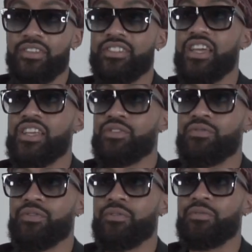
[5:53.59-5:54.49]
change it
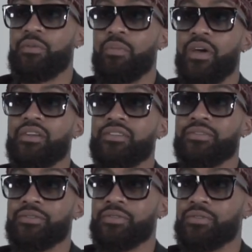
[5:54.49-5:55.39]
for the better.
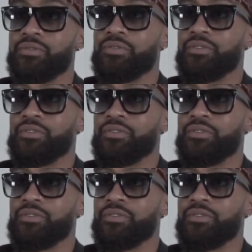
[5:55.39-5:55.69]
So